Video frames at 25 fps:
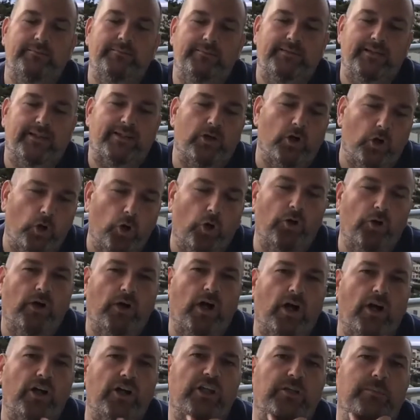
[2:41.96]
the core
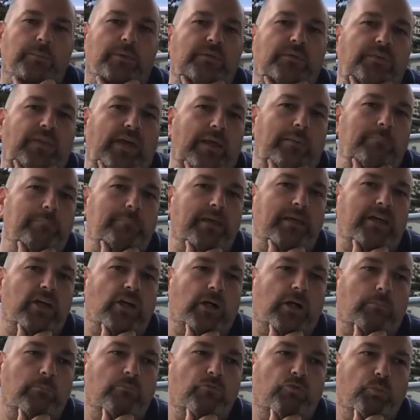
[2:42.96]
argument then
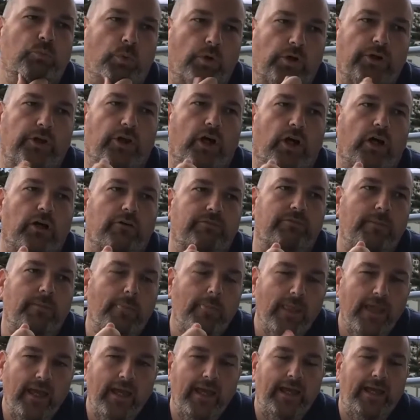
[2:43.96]
becomes one of,
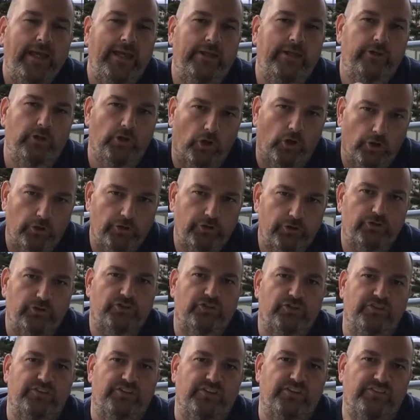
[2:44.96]
in order
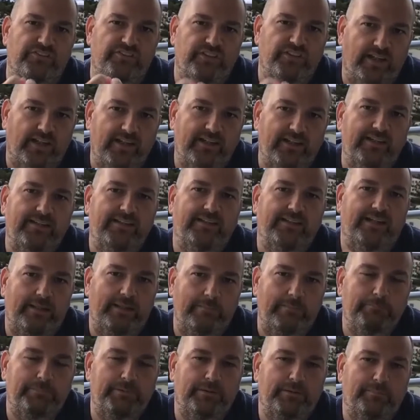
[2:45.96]
to design and
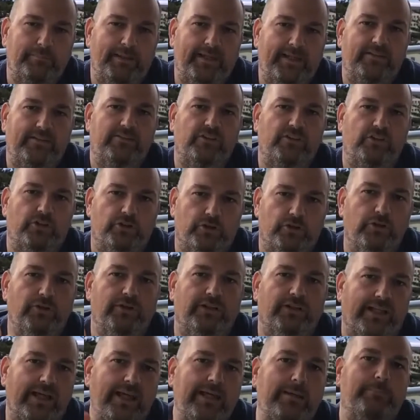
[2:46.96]
implement good
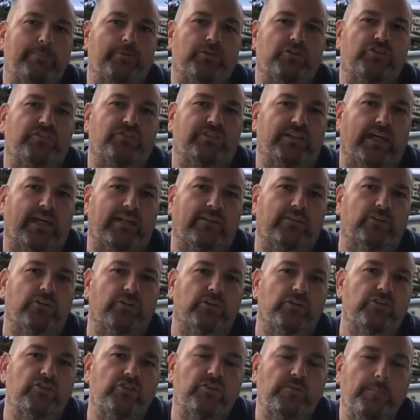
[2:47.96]
labour
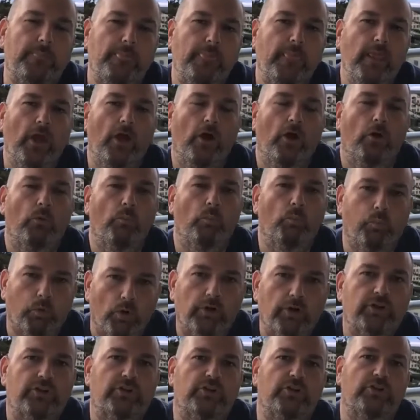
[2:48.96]
standards,
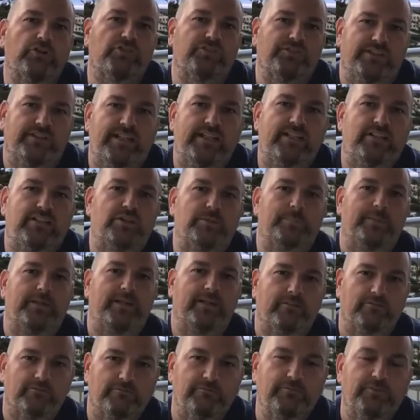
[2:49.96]
workers need to be
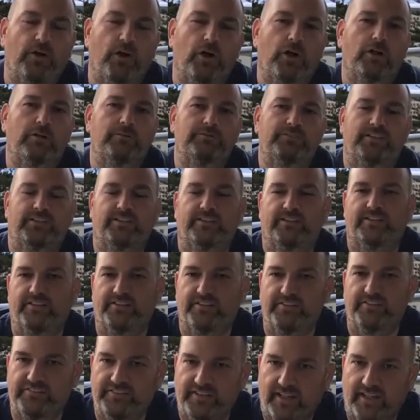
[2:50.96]
involved in the
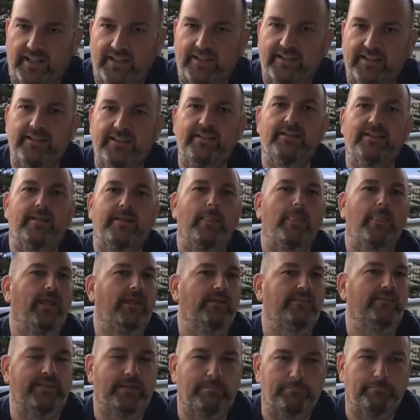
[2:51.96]
design,
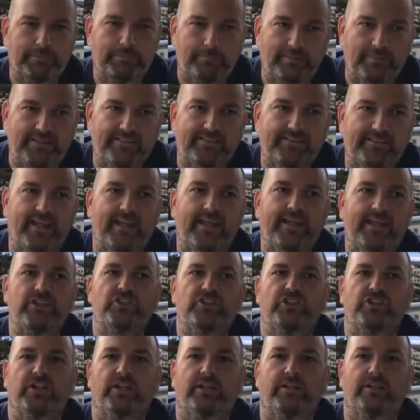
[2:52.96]
the
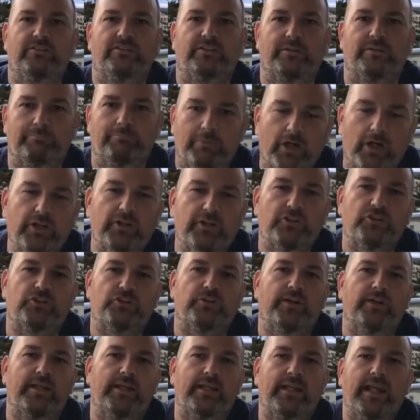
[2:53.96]
implementation, the
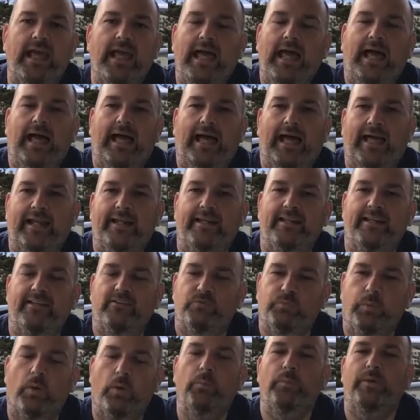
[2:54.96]
monitoring, and it's
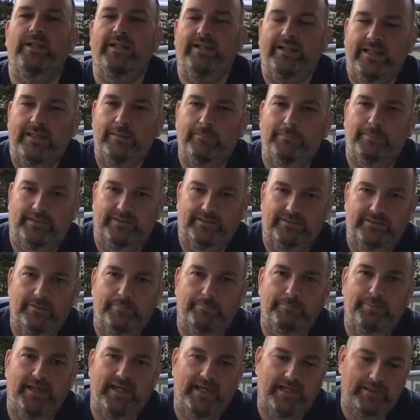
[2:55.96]
what we label in the
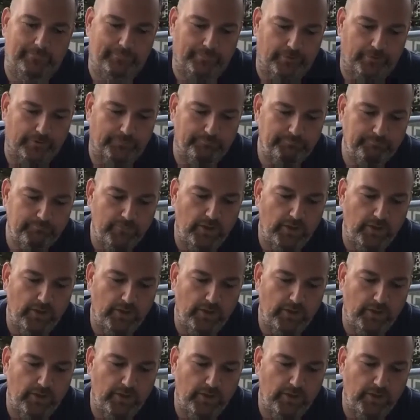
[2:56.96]
paper